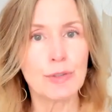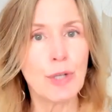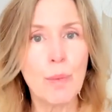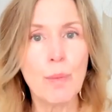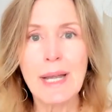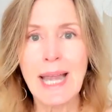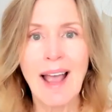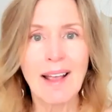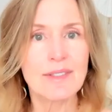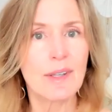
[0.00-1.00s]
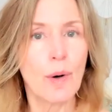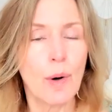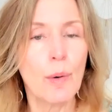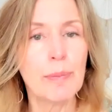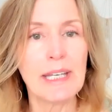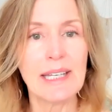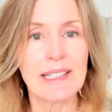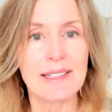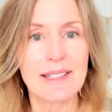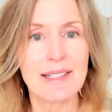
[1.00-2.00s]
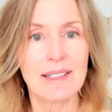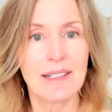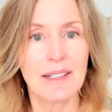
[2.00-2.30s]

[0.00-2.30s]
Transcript: No one has the whole piece